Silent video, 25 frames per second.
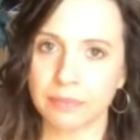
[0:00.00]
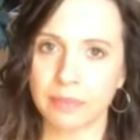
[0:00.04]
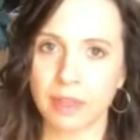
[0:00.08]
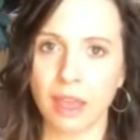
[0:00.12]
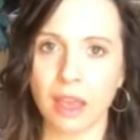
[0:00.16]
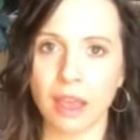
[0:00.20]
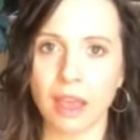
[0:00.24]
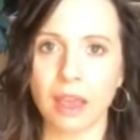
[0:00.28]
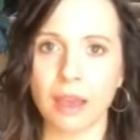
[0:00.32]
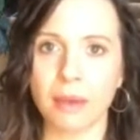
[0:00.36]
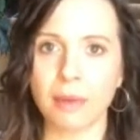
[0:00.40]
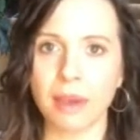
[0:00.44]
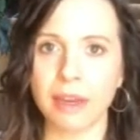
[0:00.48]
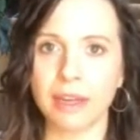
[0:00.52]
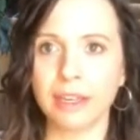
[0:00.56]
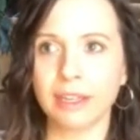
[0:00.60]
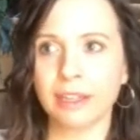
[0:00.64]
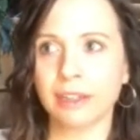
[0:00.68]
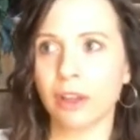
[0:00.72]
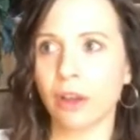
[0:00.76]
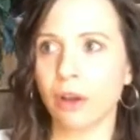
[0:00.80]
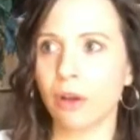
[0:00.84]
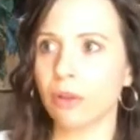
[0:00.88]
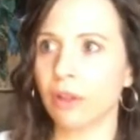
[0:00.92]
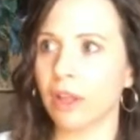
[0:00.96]
I didn't
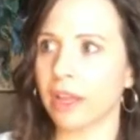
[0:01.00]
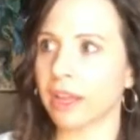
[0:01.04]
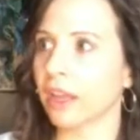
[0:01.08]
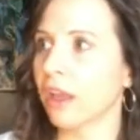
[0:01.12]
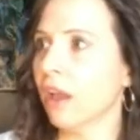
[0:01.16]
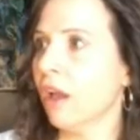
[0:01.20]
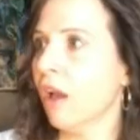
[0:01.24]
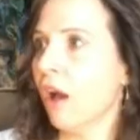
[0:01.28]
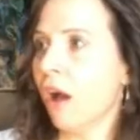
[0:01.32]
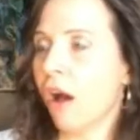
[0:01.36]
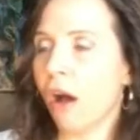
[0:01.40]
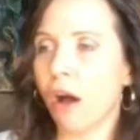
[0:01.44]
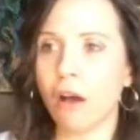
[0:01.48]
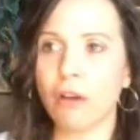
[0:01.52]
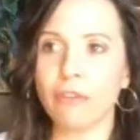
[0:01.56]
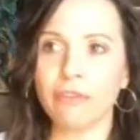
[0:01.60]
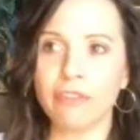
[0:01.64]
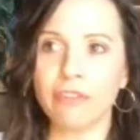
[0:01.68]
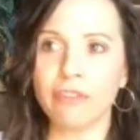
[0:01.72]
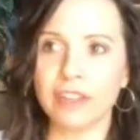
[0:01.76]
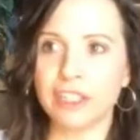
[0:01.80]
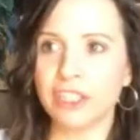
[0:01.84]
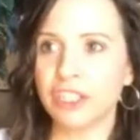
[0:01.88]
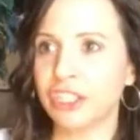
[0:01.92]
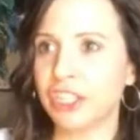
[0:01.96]
go like all
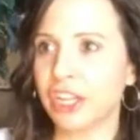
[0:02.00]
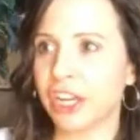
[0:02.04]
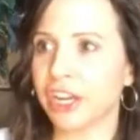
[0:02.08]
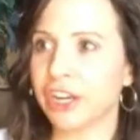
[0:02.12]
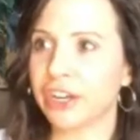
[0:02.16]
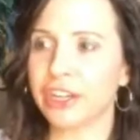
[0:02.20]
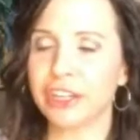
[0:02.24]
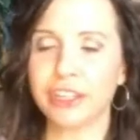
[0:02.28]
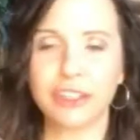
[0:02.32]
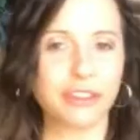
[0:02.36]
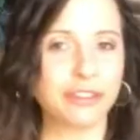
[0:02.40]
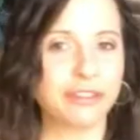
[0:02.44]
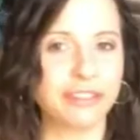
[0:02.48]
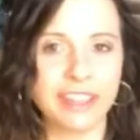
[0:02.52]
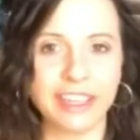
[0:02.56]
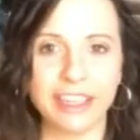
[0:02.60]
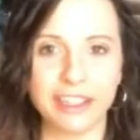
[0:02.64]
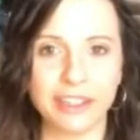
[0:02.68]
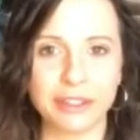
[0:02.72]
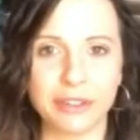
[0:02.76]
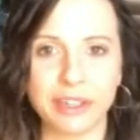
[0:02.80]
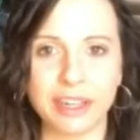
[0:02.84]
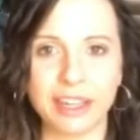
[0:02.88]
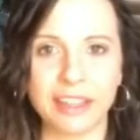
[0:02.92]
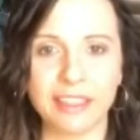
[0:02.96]
vegetarian or vegan
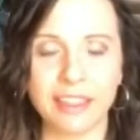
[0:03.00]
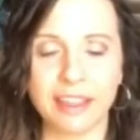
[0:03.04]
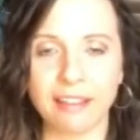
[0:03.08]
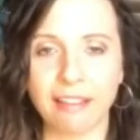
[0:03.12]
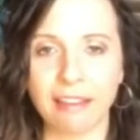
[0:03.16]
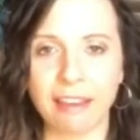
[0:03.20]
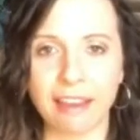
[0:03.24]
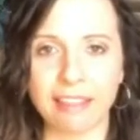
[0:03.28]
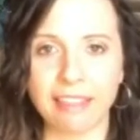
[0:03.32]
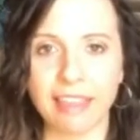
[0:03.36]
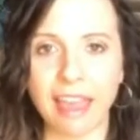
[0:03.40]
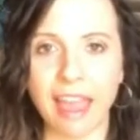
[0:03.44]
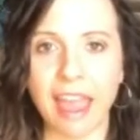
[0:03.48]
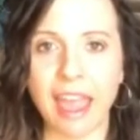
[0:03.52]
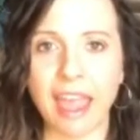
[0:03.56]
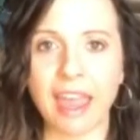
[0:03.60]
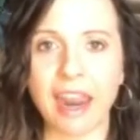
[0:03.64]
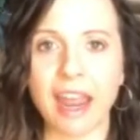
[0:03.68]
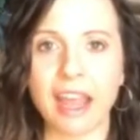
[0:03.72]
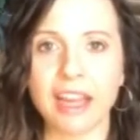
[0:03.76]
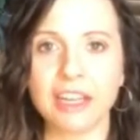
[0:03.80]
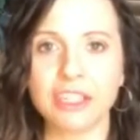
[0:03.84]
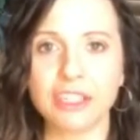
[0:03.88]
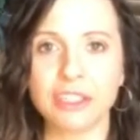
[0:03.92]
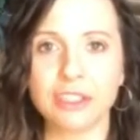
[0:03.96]
or anything like that.
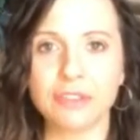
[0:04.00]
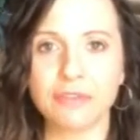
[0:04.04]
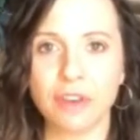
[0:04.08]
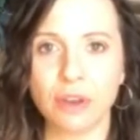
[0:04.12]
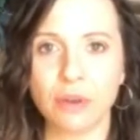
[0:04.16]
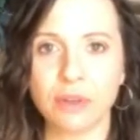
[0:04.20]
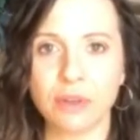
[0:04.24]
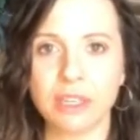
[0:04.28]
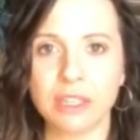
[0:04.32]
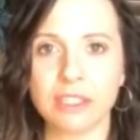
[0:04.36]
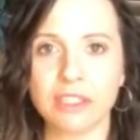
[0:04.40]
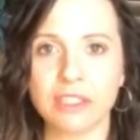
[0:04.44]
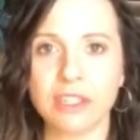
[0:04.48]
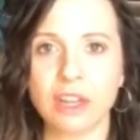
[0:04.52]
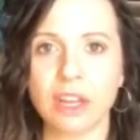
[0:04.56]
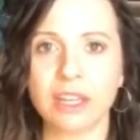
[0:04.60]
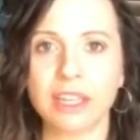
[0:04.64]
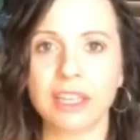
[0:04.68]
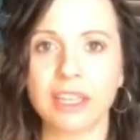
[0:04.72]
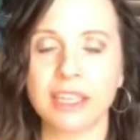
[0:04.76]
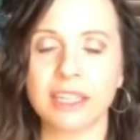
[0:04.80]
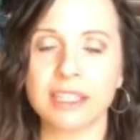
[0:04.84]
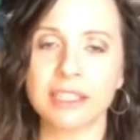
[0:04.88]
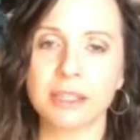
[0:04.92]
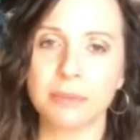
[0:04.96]
I just focused on
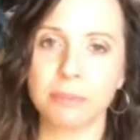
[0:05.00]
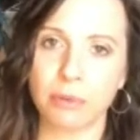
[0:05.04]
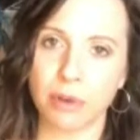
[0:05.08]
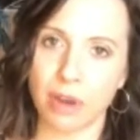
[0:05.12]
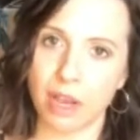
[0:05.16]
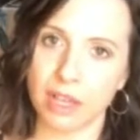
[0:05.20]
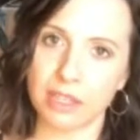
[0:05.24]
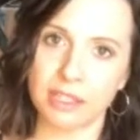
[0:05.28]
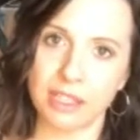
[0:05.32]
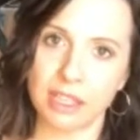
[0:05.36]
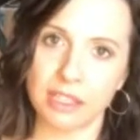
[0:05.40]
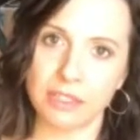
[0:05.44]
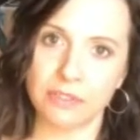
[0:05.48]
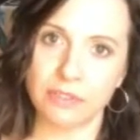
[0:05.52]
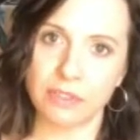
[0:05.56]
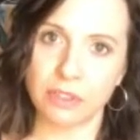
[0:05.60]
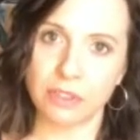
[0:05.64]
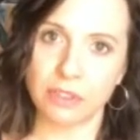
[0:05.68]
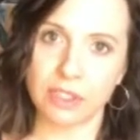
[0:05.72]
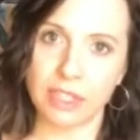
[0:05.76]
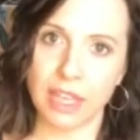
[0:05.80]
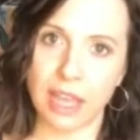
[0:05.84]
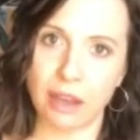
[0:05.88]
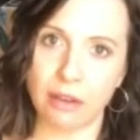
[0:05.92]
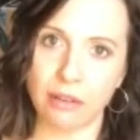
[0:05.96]
getting some processed
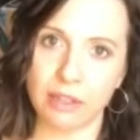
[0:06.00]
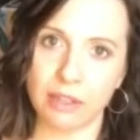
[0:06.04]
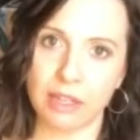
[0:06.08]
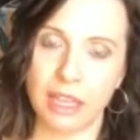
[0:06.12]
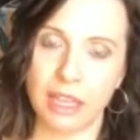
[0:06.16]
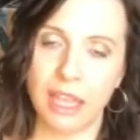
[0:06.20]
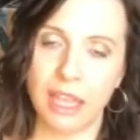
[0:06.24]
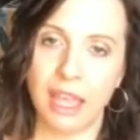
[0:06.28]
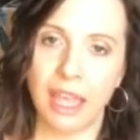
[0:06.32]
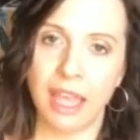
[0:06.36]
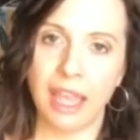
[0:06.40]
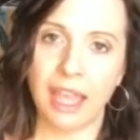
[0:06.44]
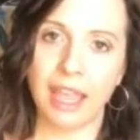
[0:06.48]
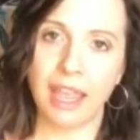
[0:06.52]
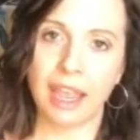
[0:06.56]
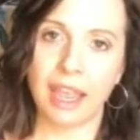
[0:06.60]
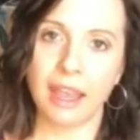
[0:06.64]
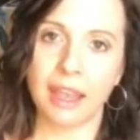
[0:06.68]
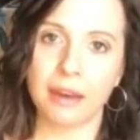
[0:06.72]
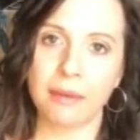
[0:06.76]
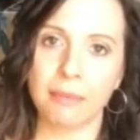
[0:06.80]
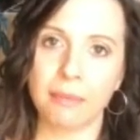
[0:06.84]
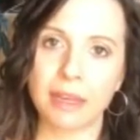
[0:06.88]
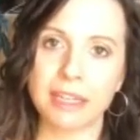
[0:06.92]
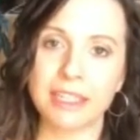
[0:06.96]
foods out.
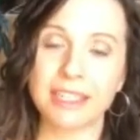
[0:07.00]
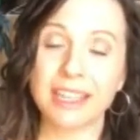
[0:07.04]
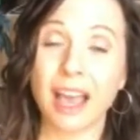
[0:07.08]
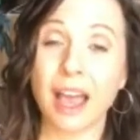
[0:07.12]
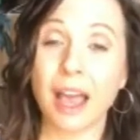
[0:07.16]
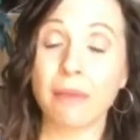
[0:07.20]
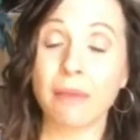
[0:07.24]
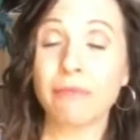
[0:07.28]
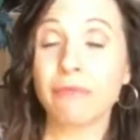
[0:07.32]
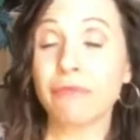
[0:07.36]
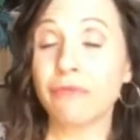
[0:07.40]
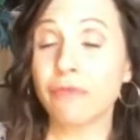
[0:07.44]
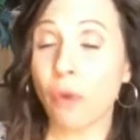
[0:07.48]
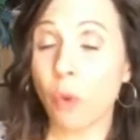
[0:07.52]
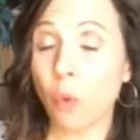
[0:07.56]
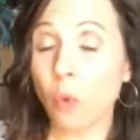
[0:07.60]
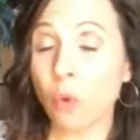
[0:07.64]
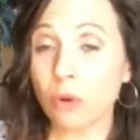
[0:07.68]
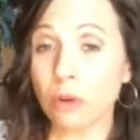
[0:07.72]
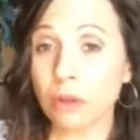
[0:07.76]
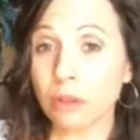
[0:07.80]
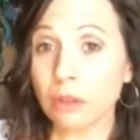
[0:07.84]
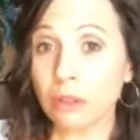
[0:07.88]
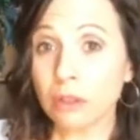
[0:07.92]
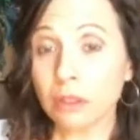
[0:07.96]
And my top
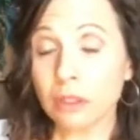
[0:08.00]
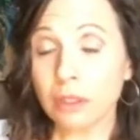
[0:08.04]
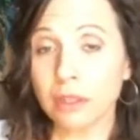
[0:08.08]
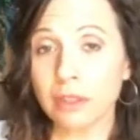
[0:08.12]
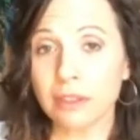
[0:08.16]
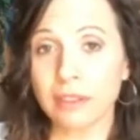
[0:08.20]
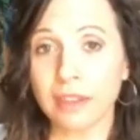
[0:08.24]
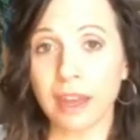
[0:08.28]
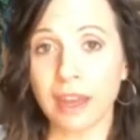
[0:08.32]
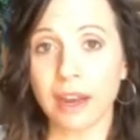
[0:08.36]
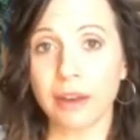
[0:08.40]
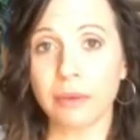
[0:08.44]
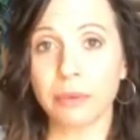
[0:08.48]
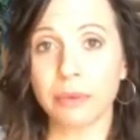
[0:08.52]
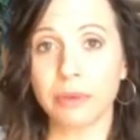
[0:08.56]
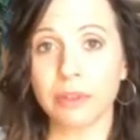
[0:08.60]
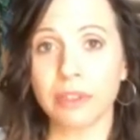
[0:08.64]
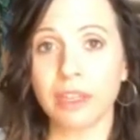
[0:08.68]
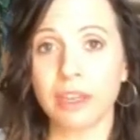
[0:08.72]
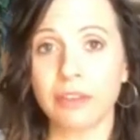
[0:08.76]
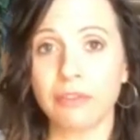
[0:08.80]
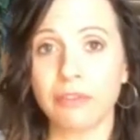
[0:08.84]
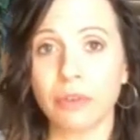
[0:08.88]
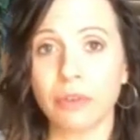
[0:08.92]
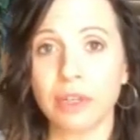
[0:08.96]
4 that I
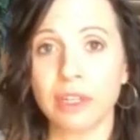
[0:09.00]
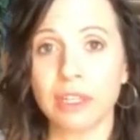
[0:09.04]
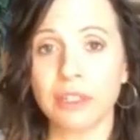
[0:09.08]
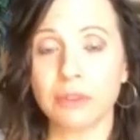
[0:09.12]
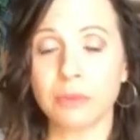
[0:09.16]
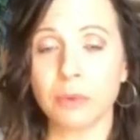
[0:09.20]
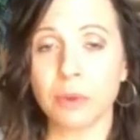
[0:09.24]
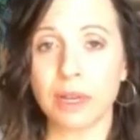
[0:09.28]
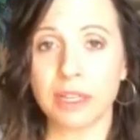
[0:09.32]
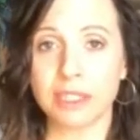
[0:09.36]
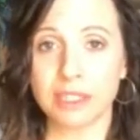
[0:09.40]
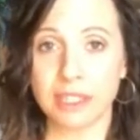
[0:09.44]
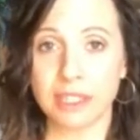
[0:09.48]
really avoided was